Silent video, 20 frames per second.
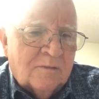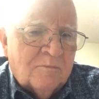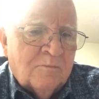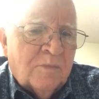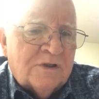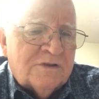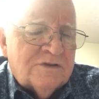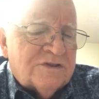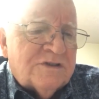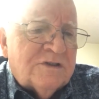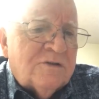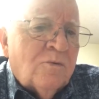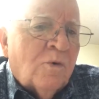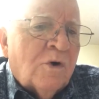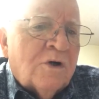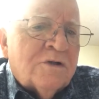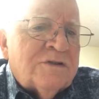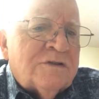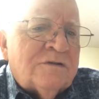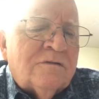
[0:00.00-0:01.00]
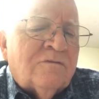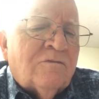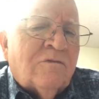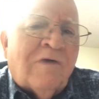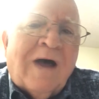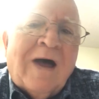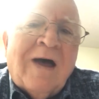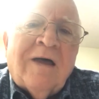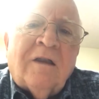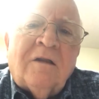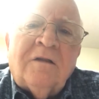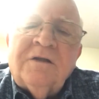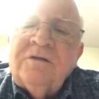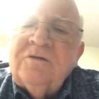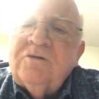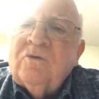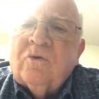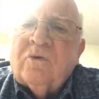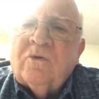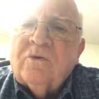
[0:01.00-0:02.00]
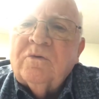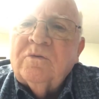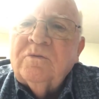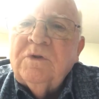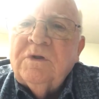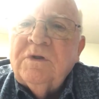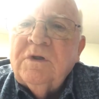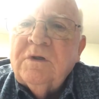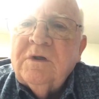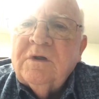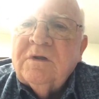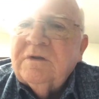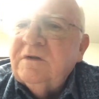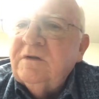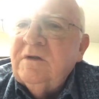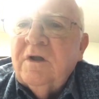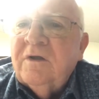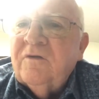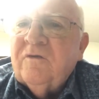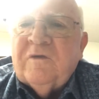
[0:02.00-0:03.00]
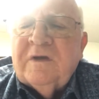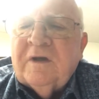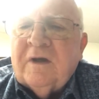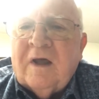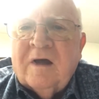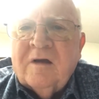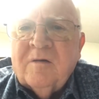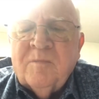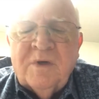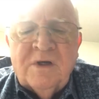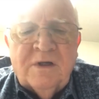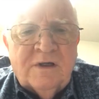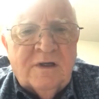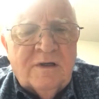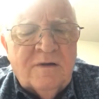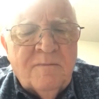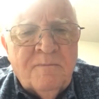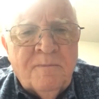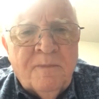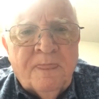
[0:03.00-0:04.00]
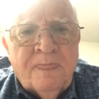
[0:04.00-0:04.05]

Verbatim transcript: but she wasn't violent or nothing like me.